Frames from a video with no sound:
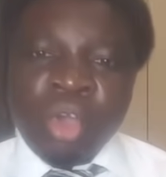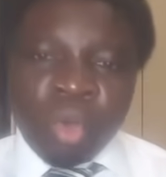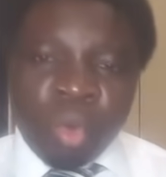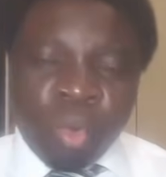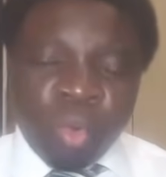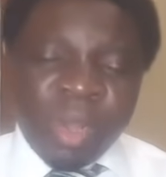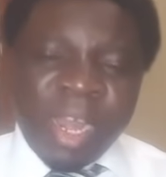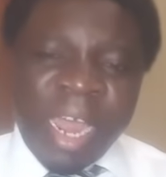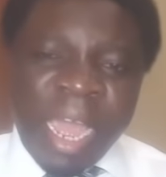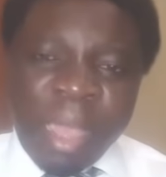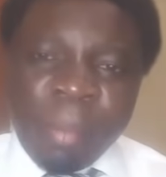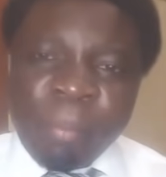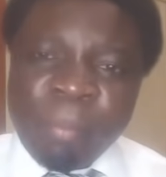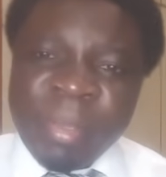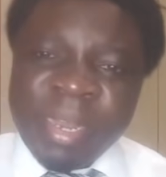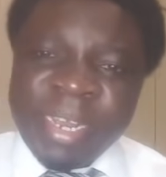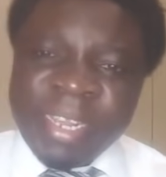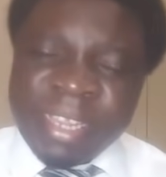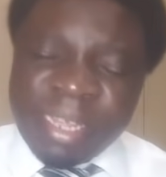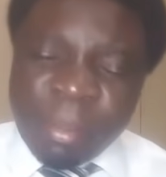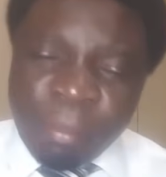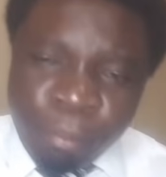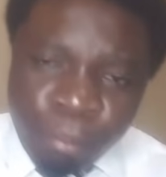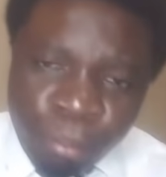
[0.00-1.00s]
could have
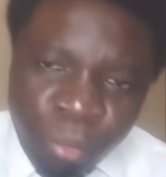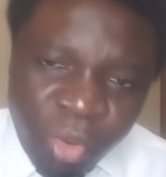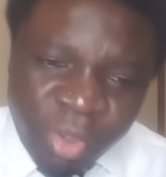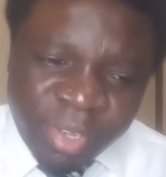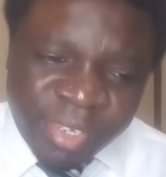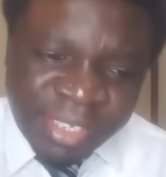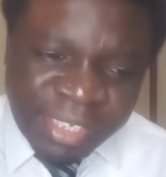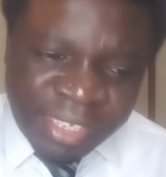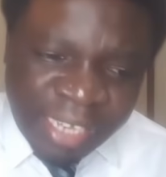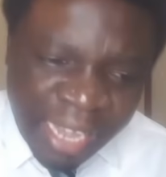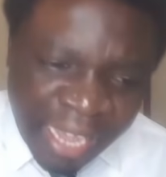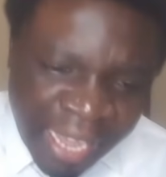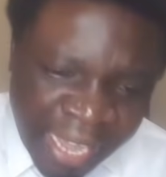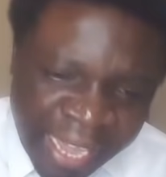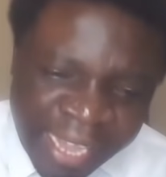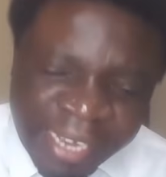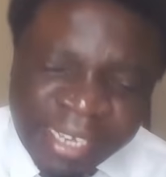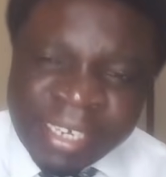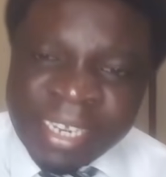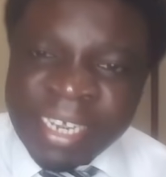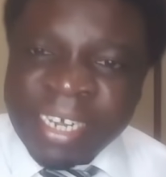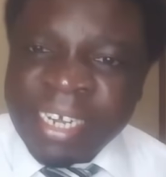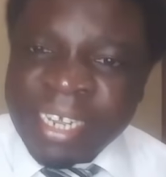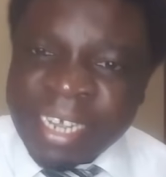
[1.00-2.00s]
been the most
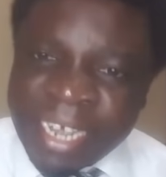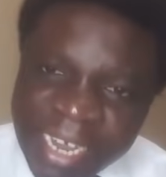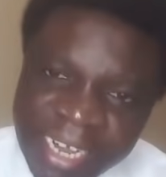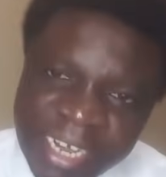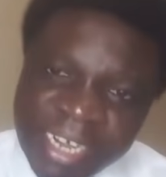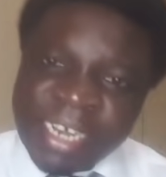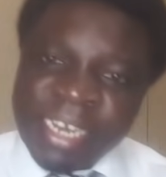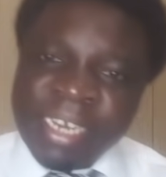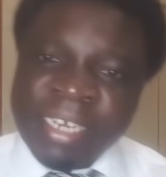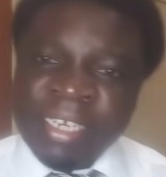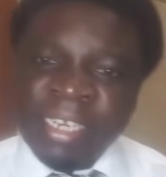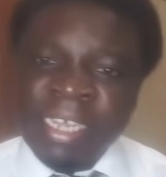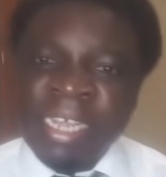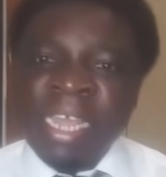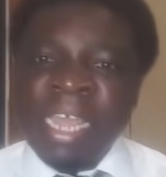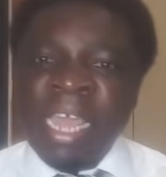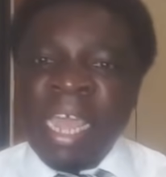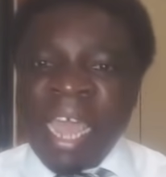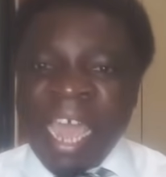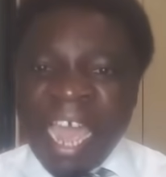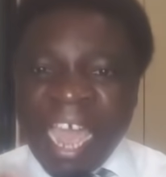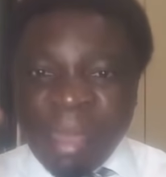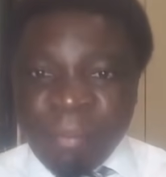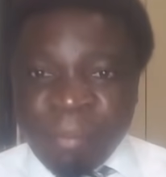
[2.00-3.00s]
hated candidate
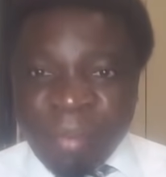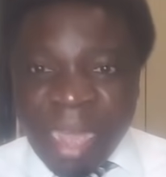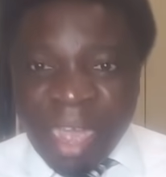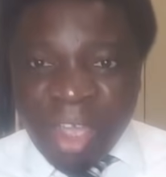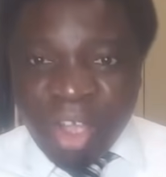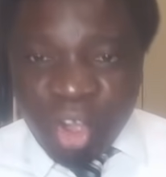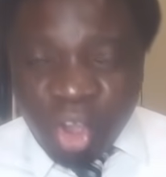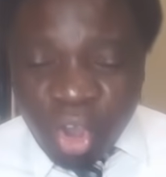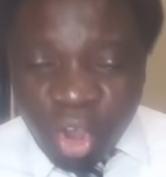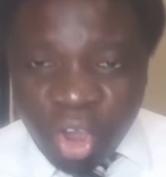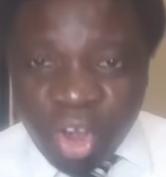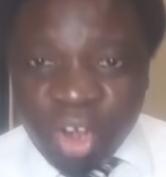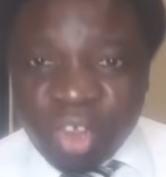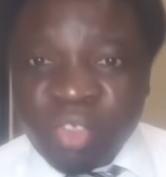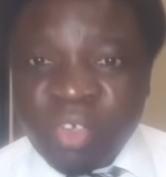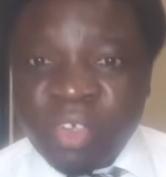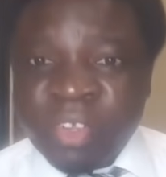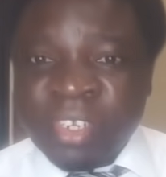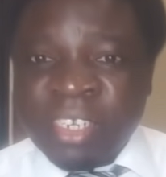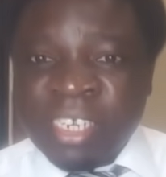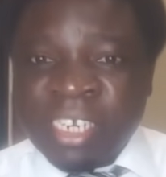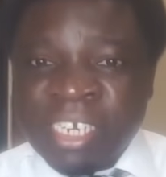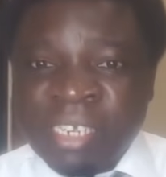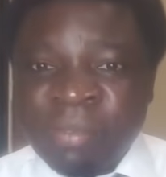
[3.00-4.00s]
among all
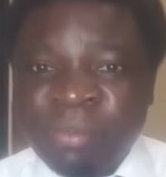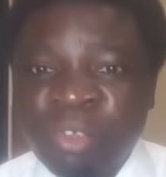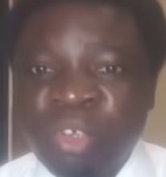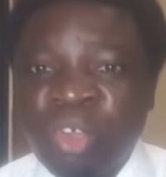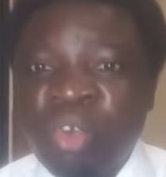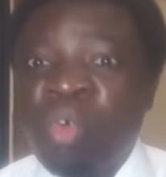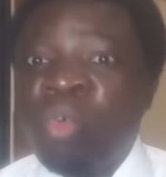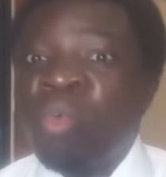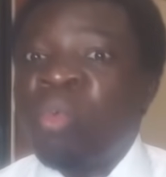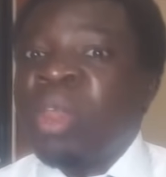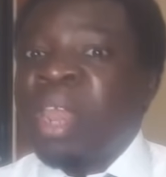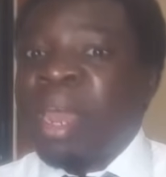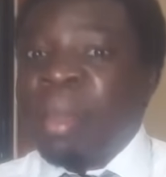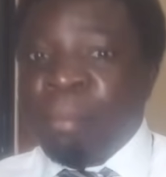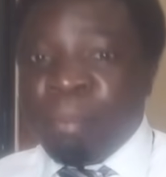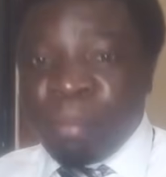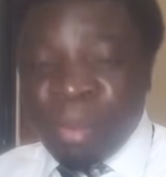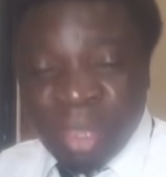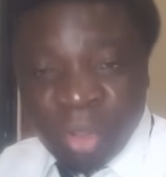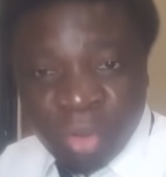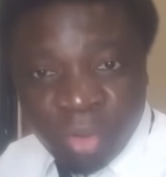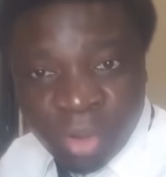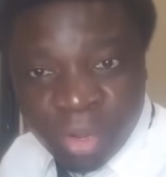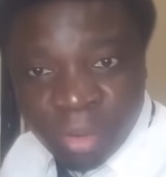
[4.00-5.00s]
those individuals who will
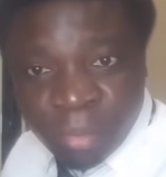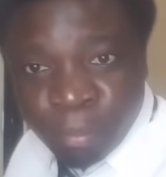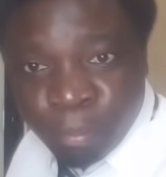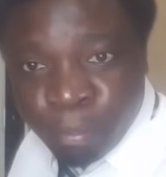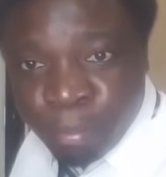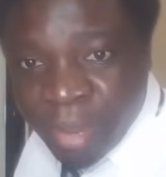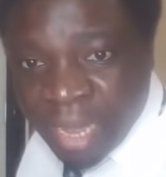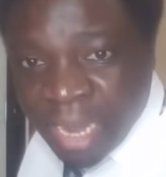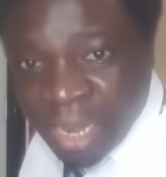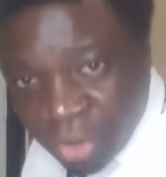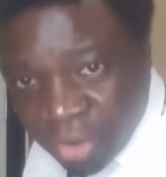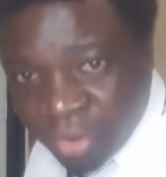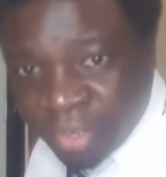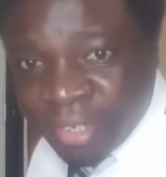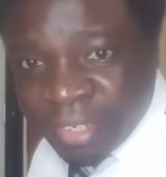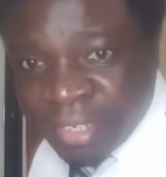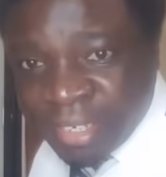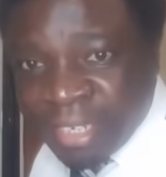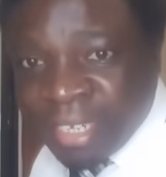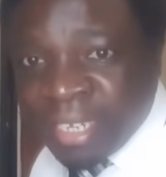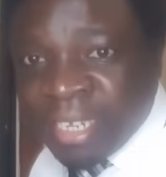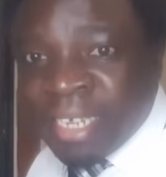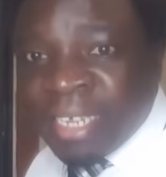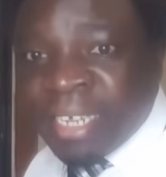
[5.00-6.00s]
appear on ballot
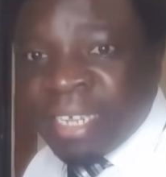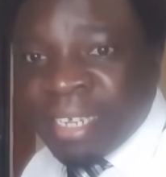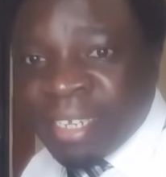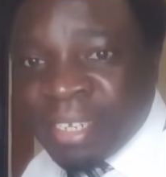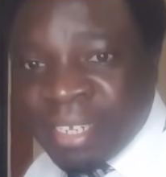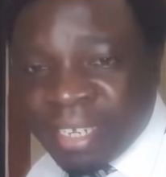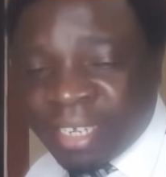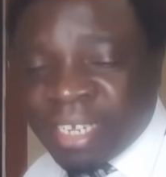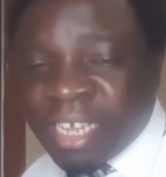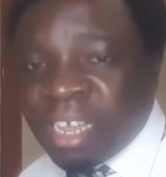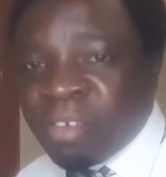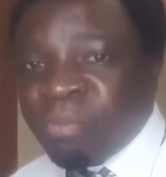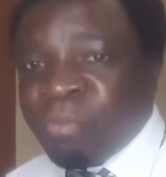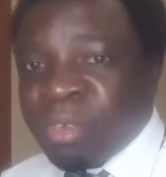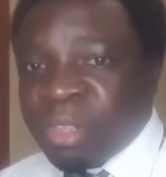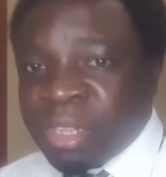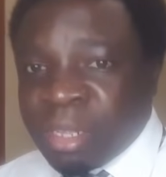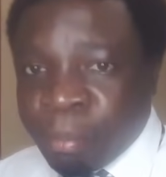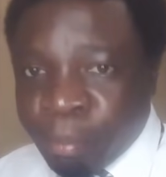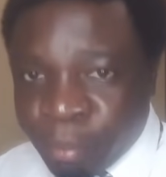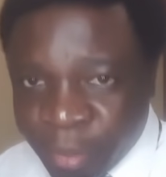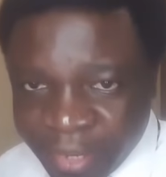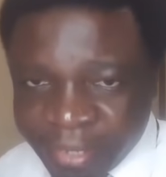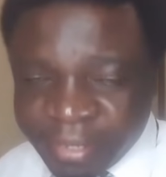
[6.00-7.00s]
seeking for
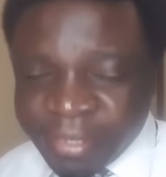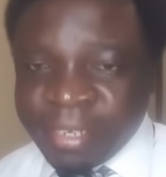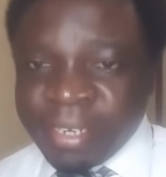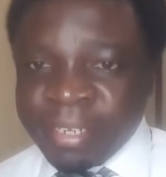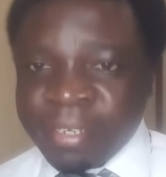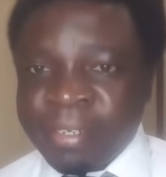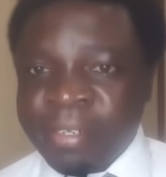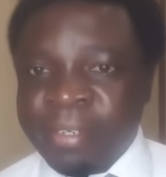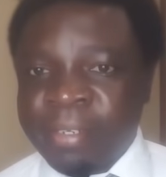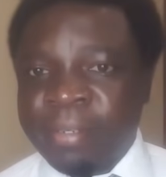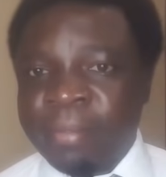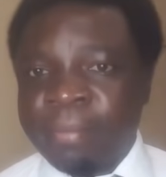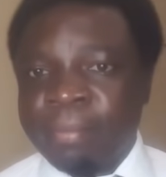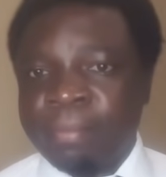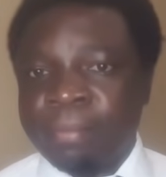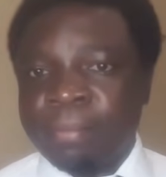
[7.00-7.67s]
the presidency.